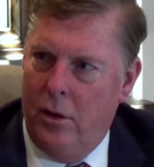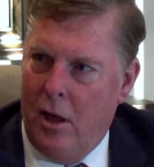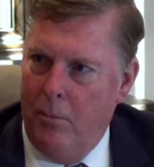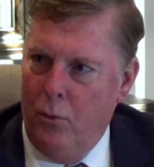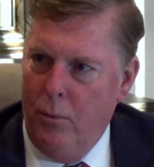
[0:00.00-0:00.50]

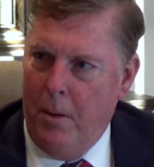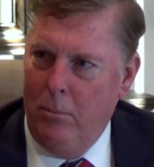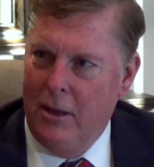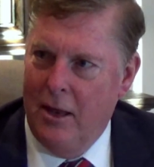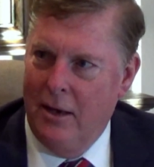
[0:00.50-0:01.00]
I'm a
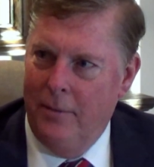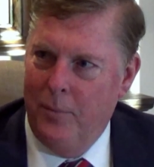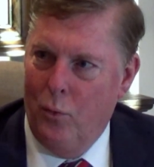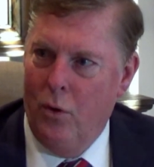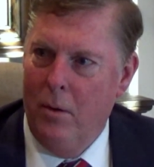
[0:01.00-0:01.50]
Republican.
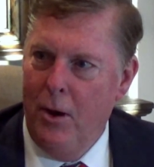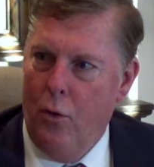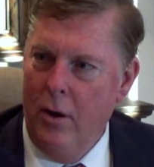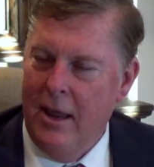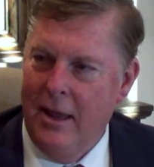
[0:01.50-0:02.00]
We're a
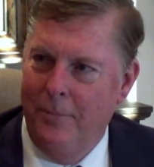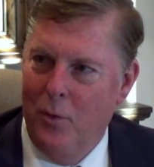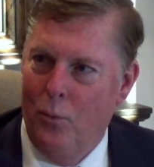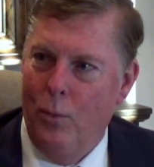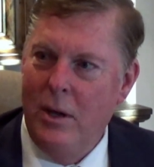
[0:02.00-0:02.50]
minority.
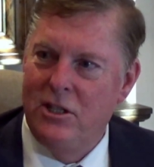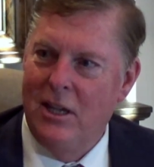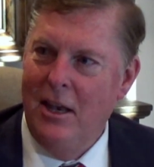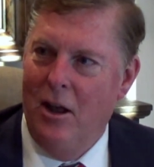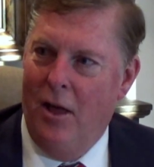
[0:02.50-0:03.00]
We
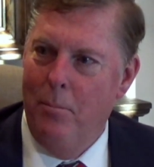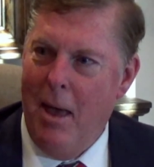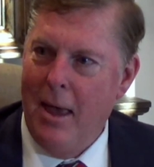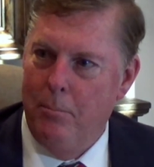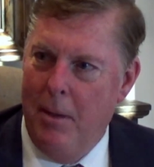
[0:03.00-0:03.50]
sit on the
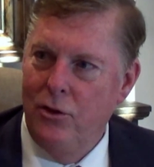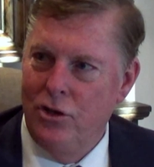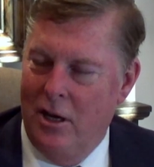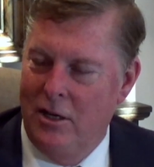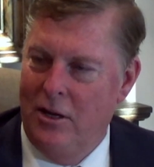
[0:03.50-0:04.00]
back
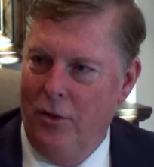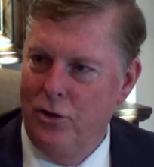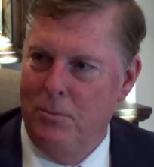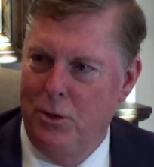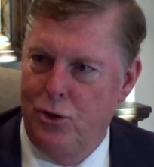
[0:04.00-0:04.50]
bench until
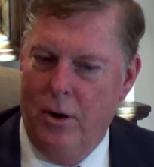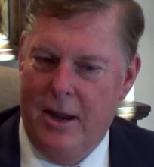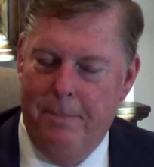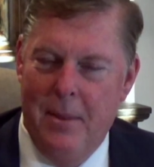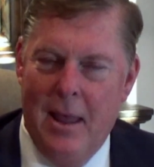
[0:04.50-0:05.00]
there's a
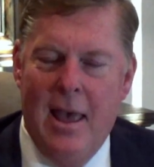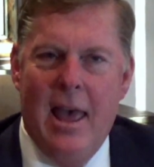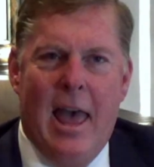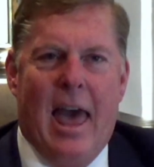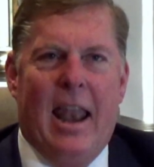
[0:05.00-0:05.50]
majority."
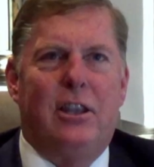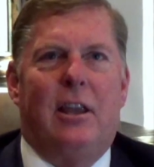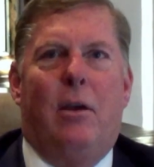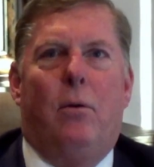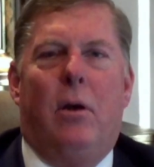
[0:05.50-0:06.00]
And
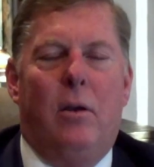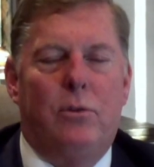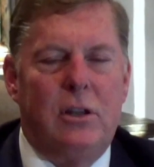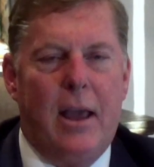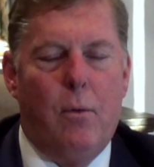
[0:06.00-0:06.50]
it
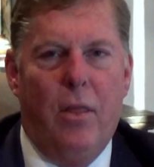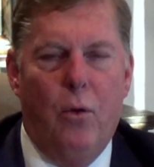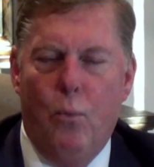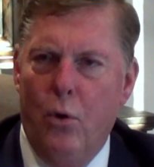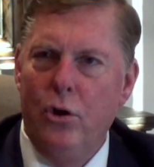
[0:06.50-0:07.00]
was like one of
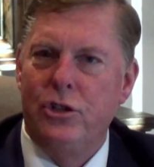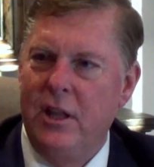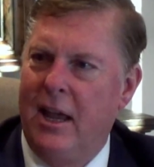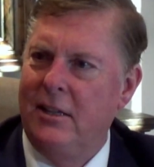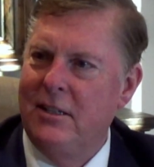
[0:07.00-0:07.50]
the worst
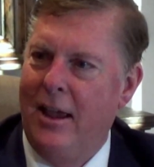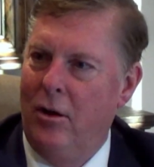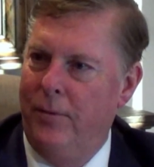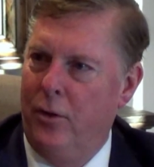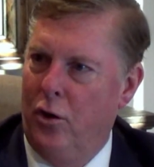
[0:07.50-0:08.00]
things
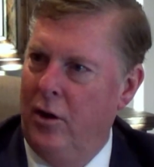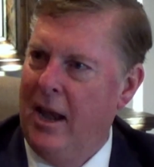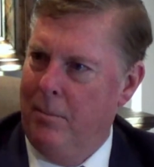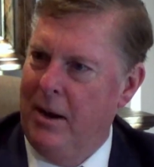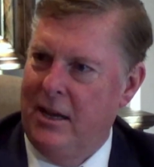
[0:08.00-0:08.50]
I heard
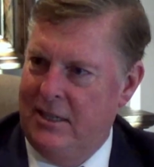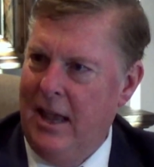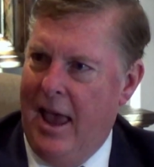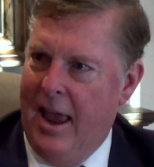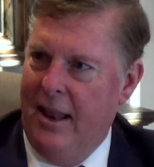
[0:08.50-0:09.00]
anybody say.